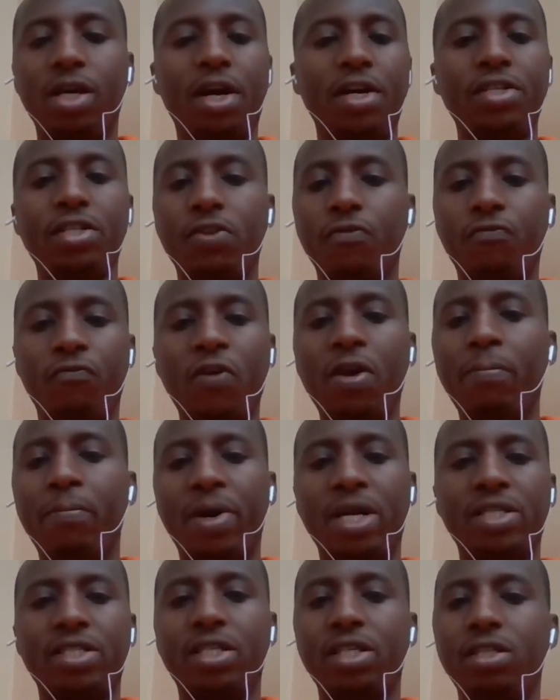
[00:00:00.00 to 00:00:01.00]
He's
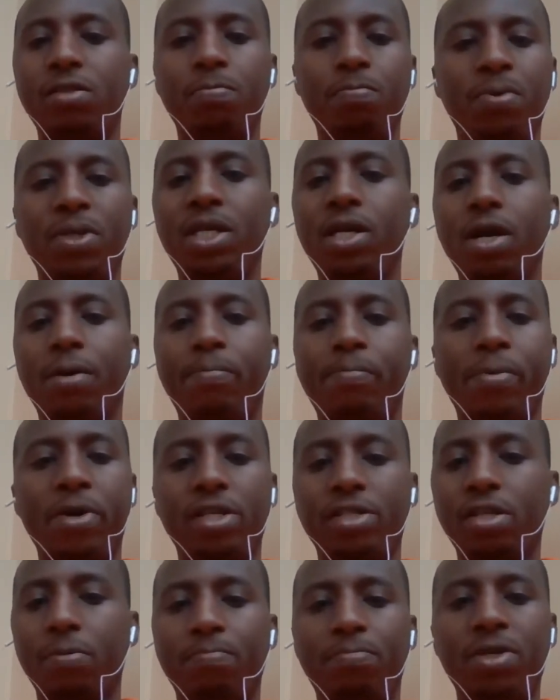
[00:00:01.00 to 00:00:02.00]
famous. He's a
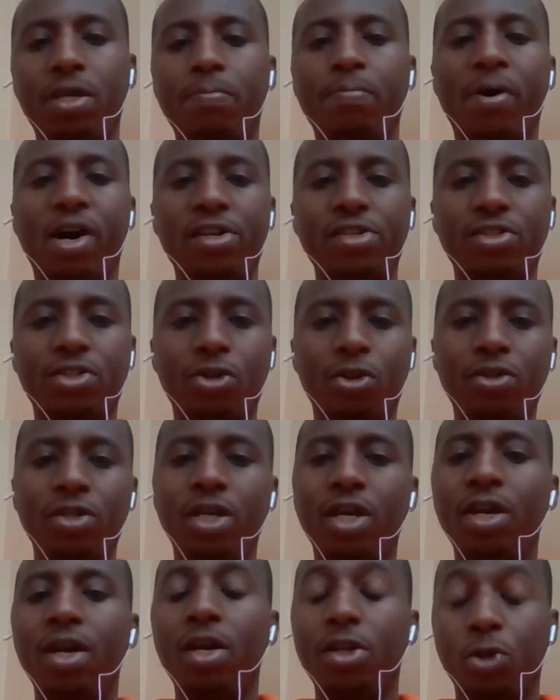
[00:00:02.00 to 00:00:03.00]
big person.
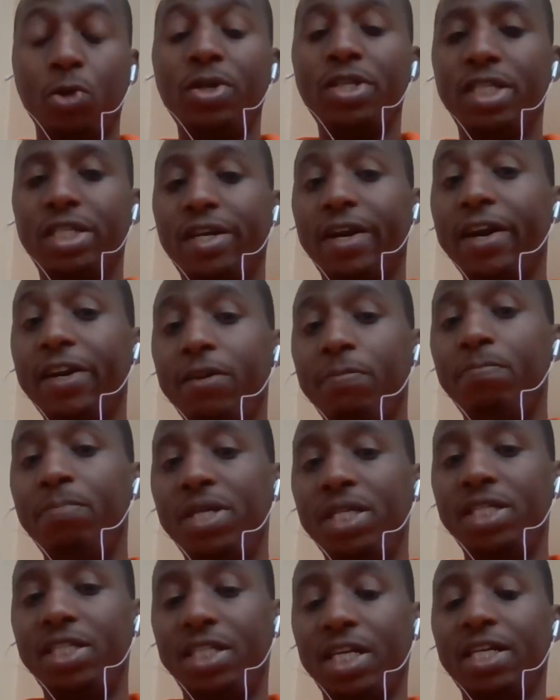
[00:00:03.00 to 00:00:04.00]
So it can't
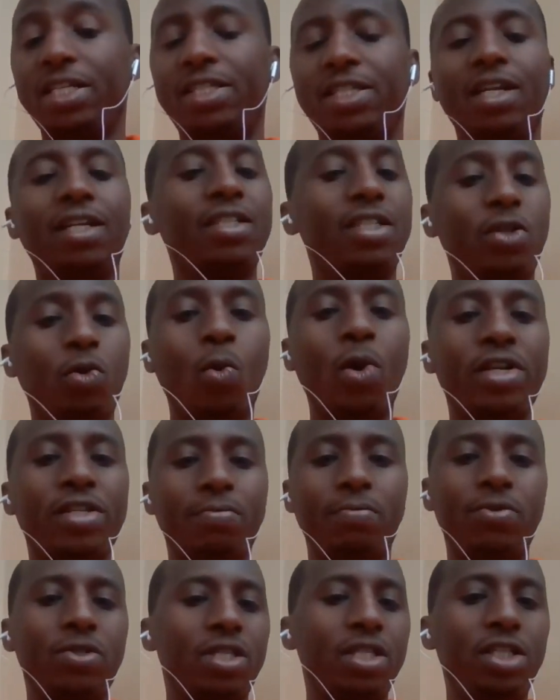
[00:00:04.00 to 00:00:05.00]
be just that he was a
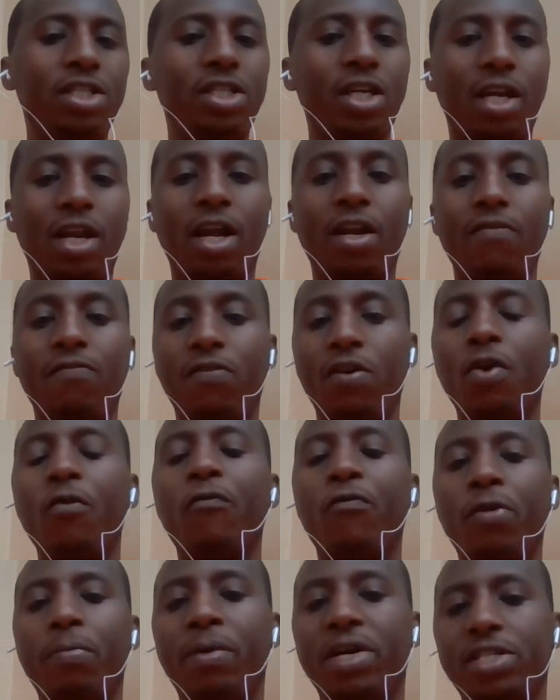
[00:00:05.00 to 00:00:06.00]
musician and very
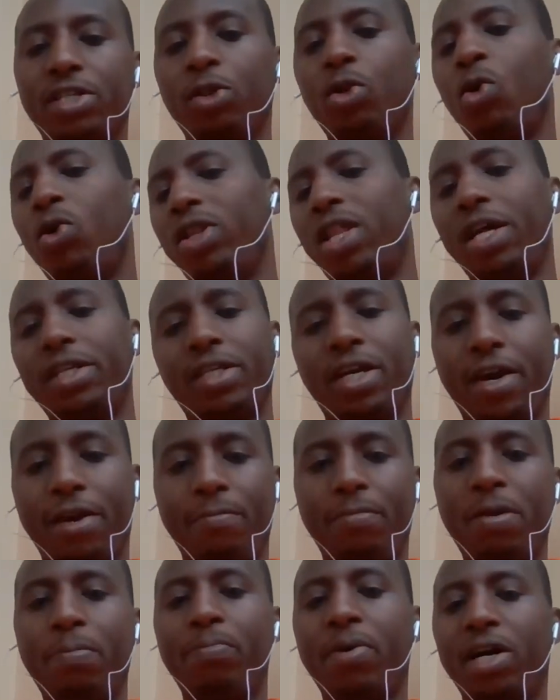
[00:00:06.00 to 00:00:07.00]
famous, though that can
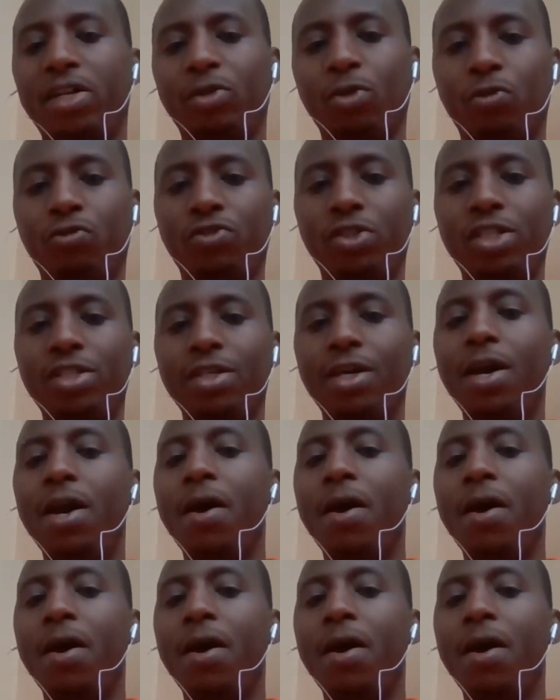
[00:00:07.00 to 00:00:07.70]
be part of it.